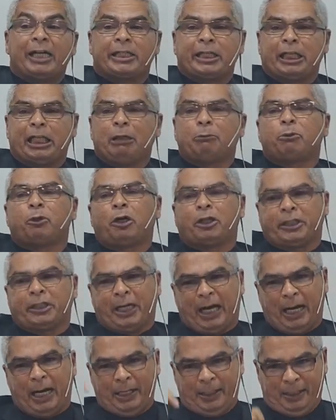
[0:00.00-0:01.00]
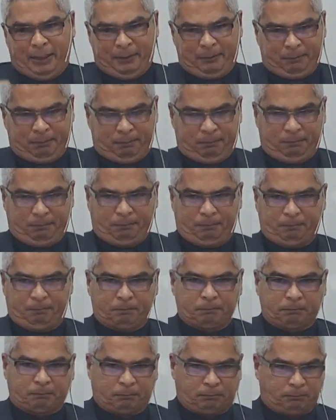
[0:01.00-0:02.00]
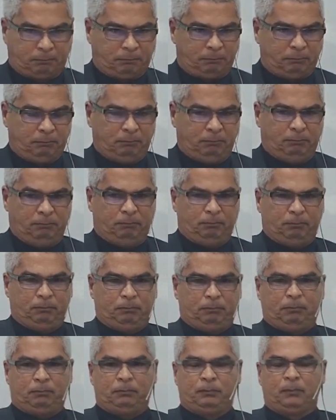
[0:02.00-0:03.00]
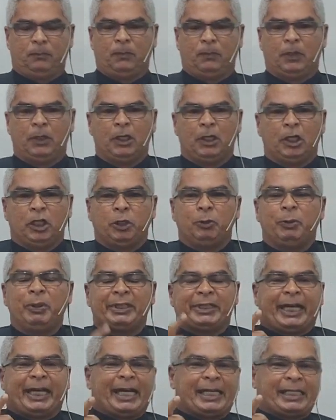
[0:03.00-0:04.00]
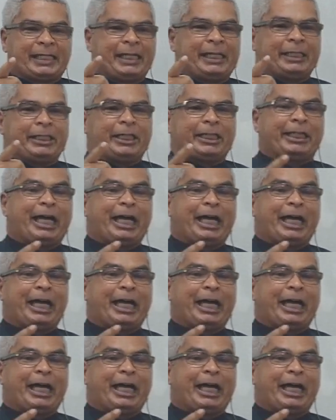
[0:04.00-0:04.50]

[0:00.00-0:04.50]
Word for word: not only seven, but 70 times seven, because he remembered Cain and his son.